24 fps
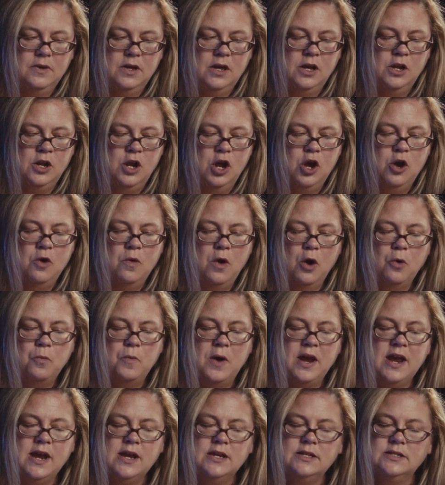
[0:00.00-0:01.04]
and who are
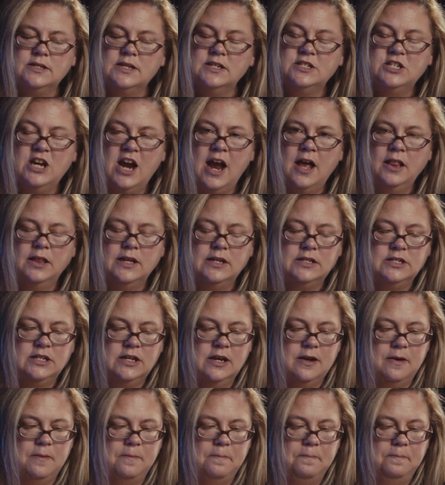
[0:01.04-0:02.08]
we to challenge
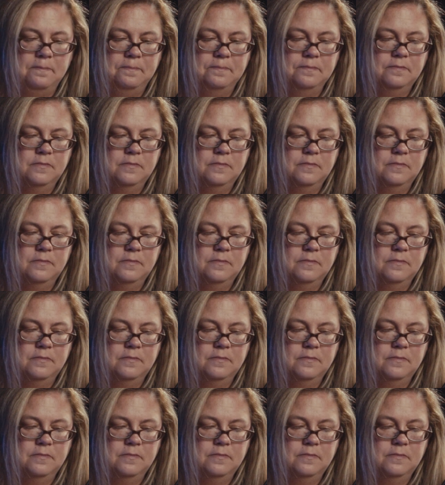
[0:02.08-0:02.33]
him?